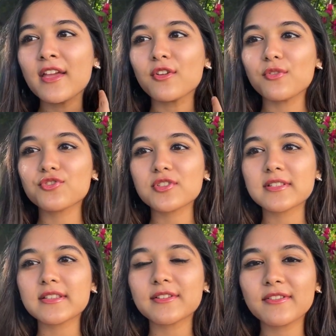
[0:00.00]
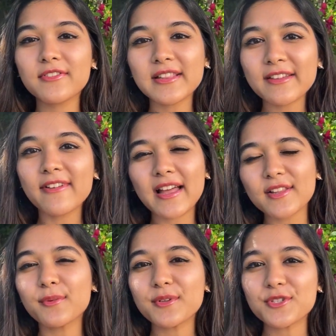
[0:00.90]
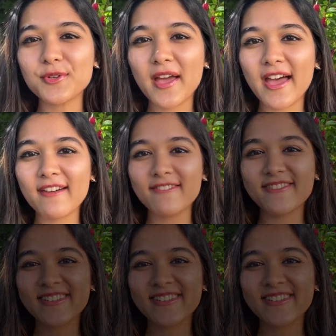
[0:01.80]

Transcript: you know just really value what you have